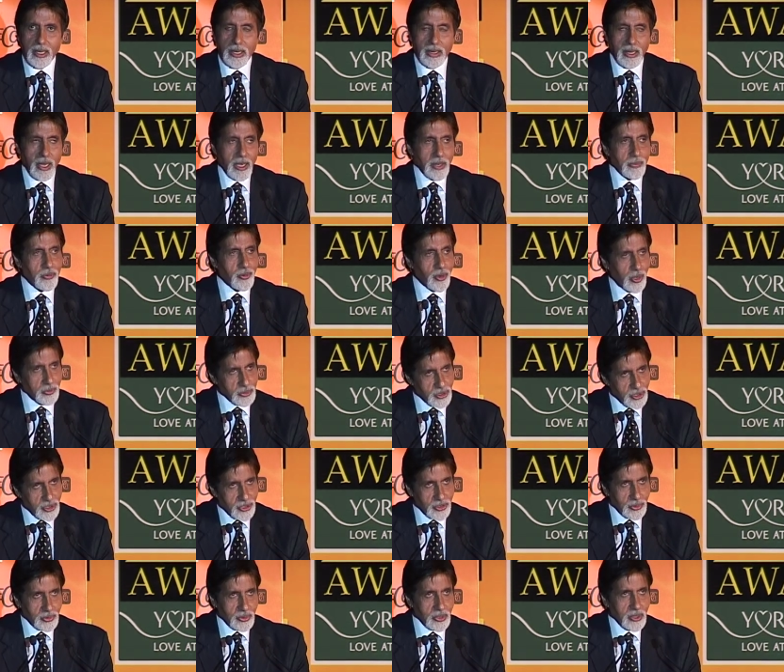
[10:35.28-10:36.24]
And I
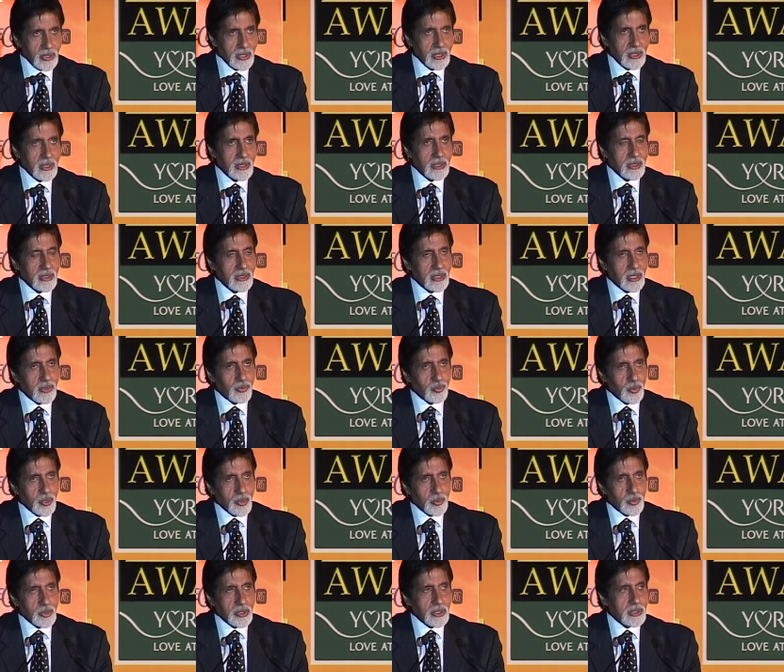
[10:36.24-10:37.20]
promise you that
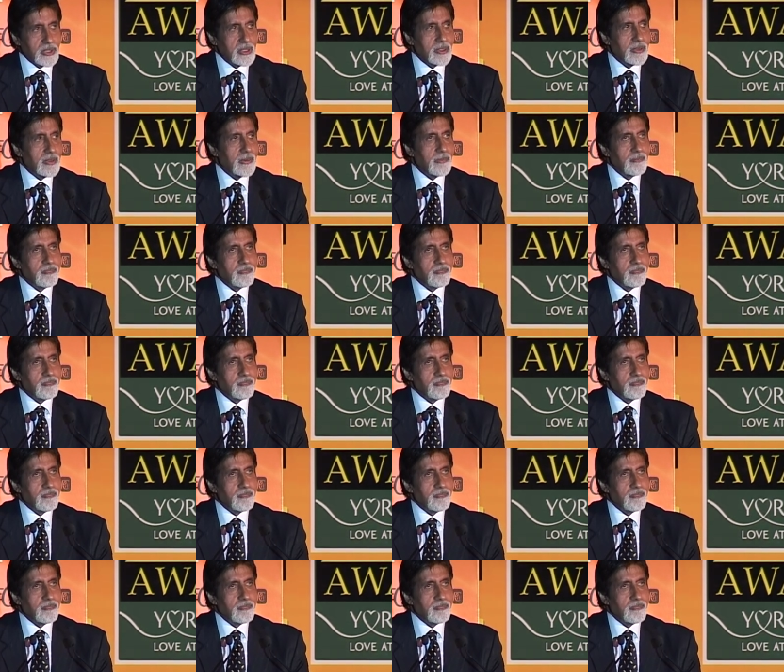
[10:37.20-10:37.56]
we will